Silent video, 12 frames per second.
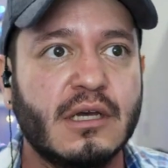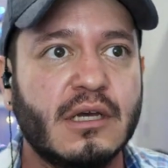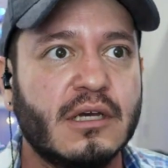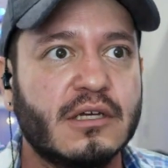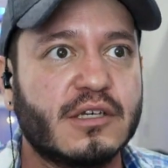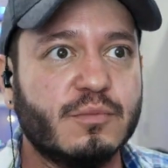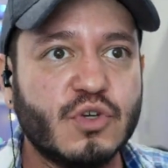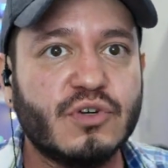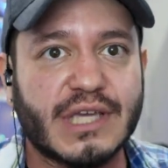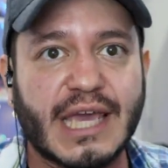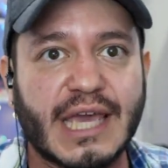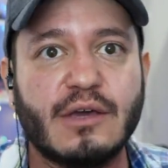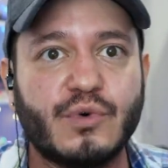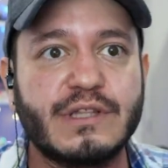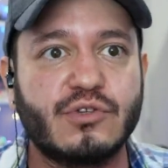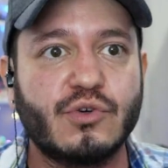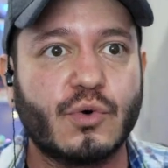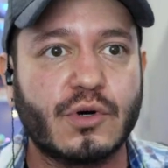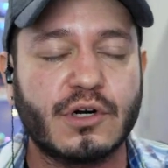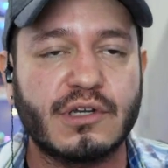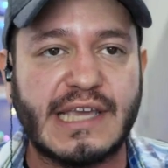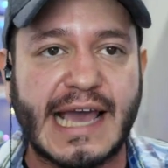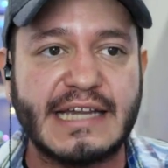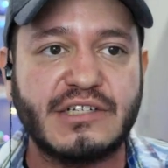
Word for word: communicate with your gadget and